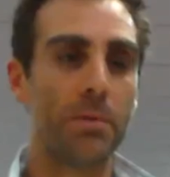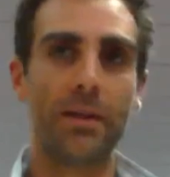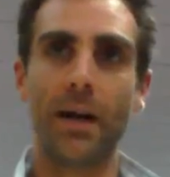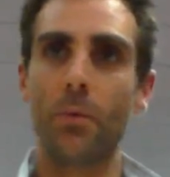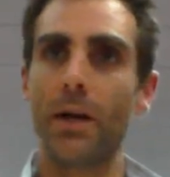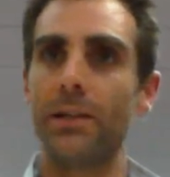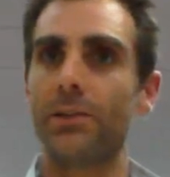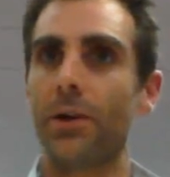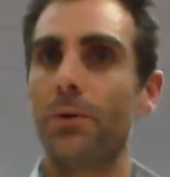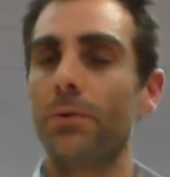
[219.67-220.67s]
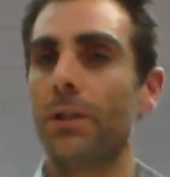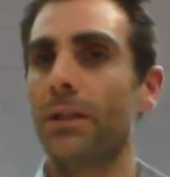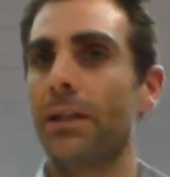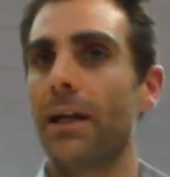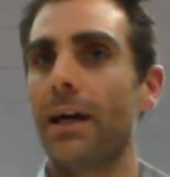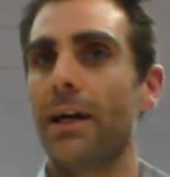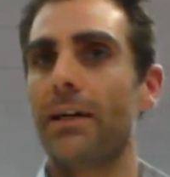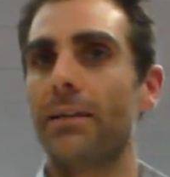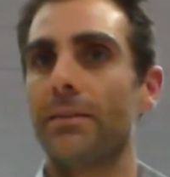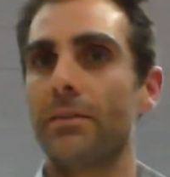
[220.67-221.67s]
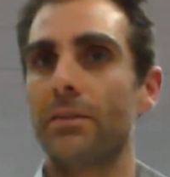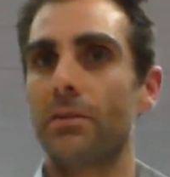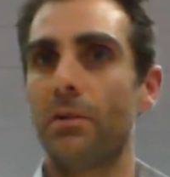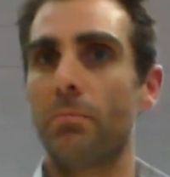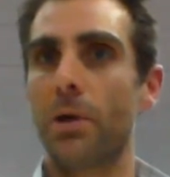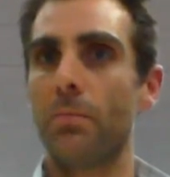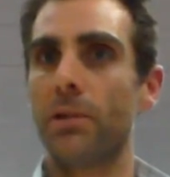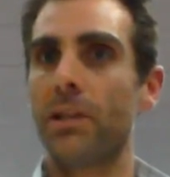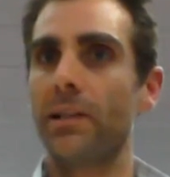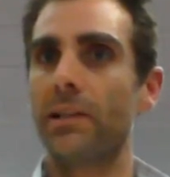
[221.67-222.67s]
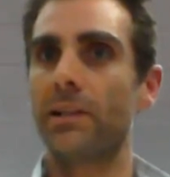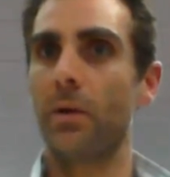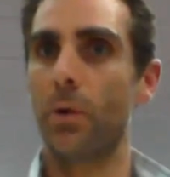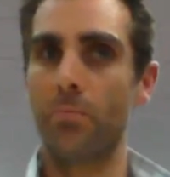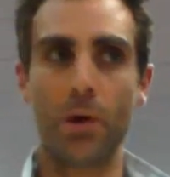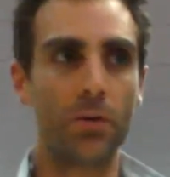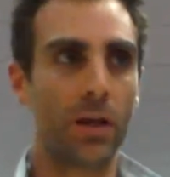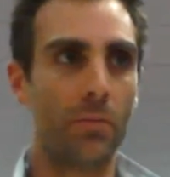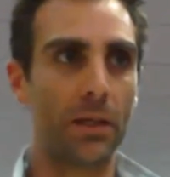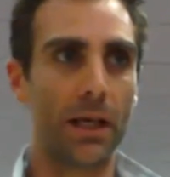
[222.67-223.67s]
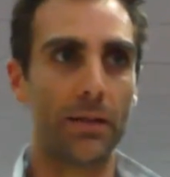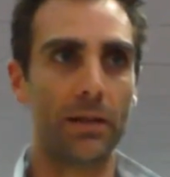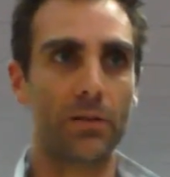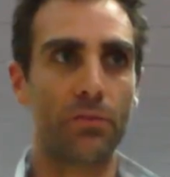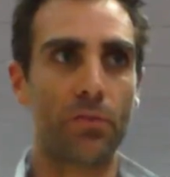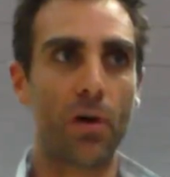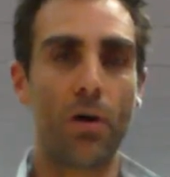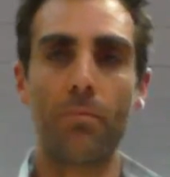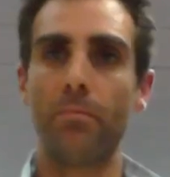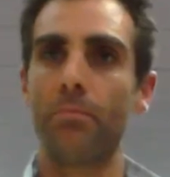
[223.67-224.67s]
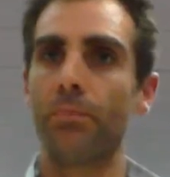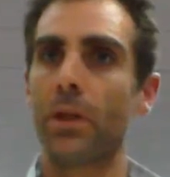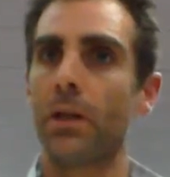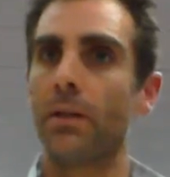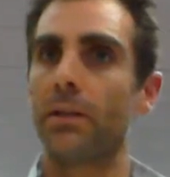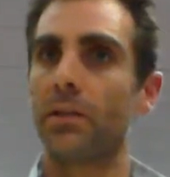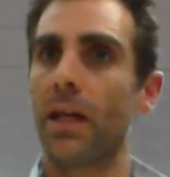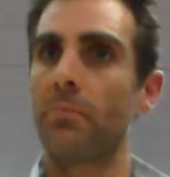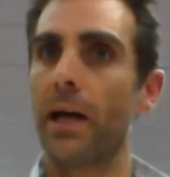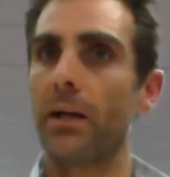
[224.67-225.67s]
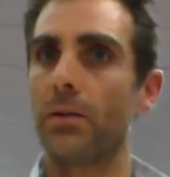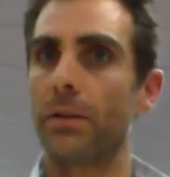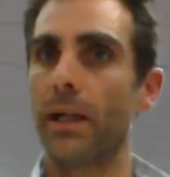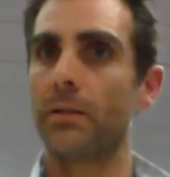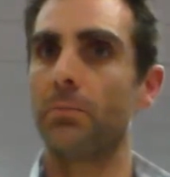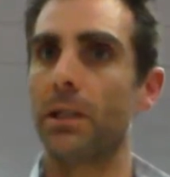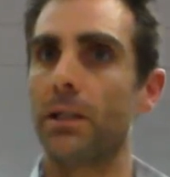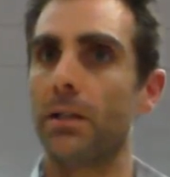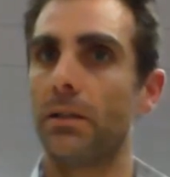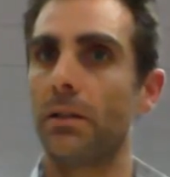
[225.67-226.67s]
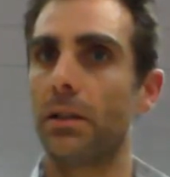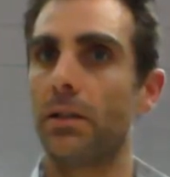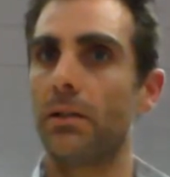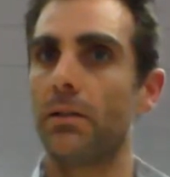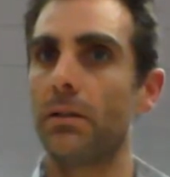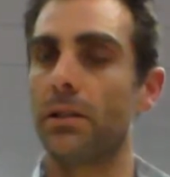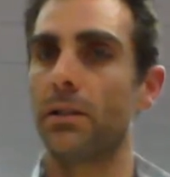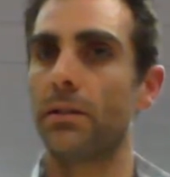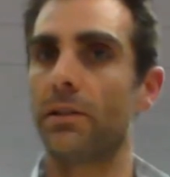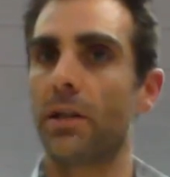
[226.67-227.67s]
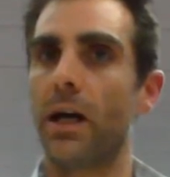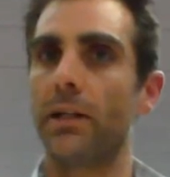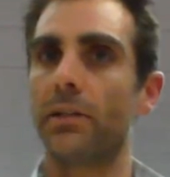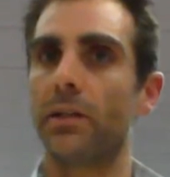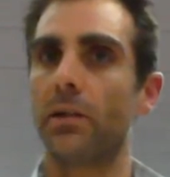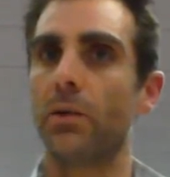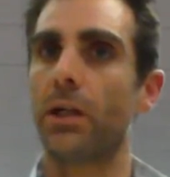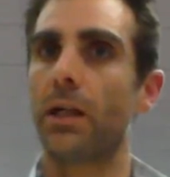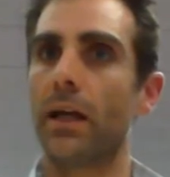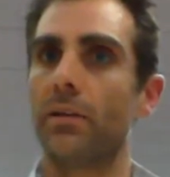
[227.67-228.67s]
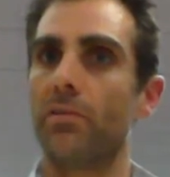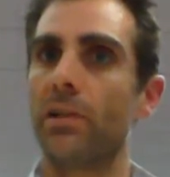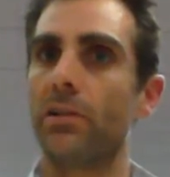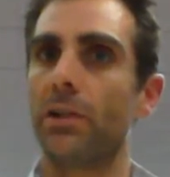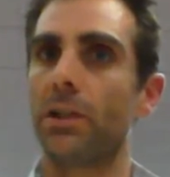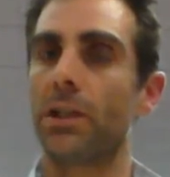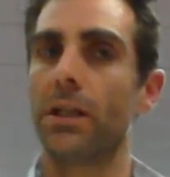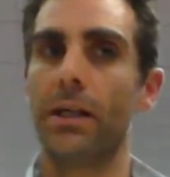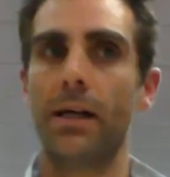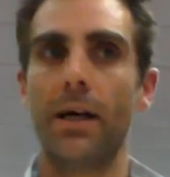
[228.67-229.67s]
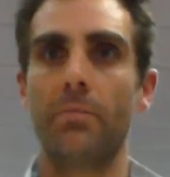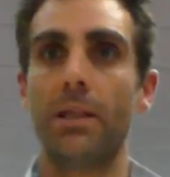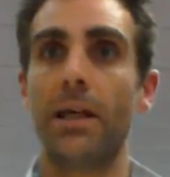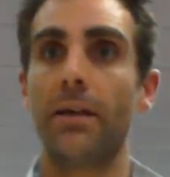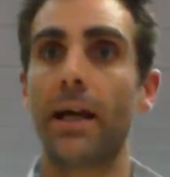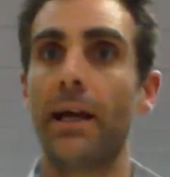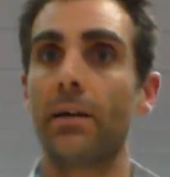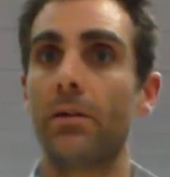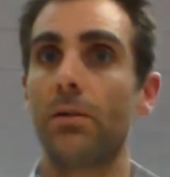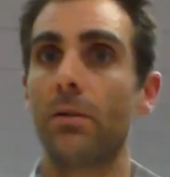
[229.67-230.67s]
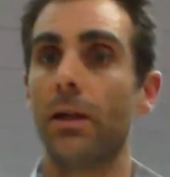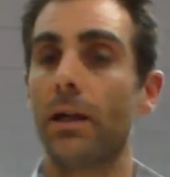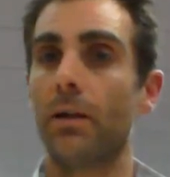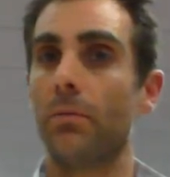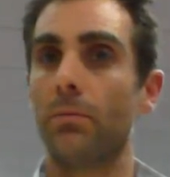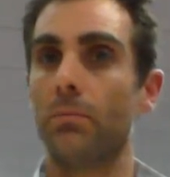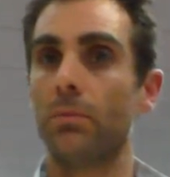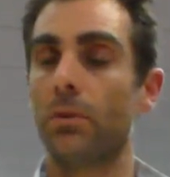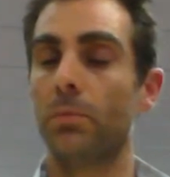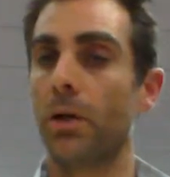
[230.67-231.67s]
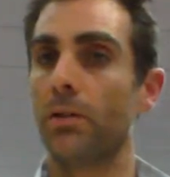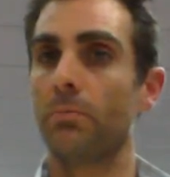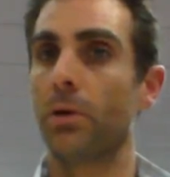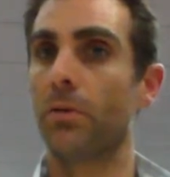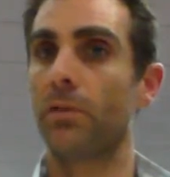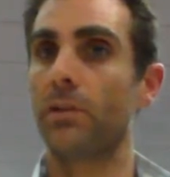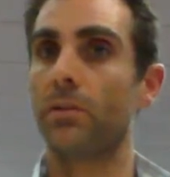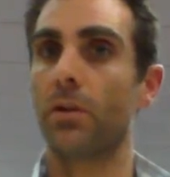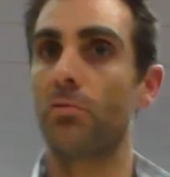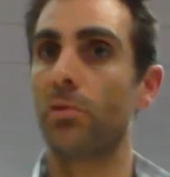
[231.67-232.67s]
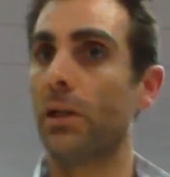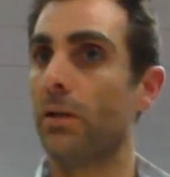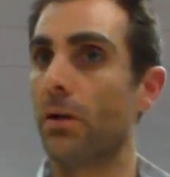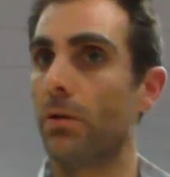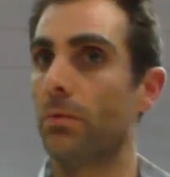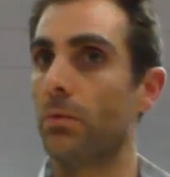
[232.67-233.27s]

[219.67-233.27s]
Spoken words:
it that way. So the purpose is that we're both coming at this from the same angle, and that's being the science and looking at the research. But the other angle, to be honest, both of us don't really know.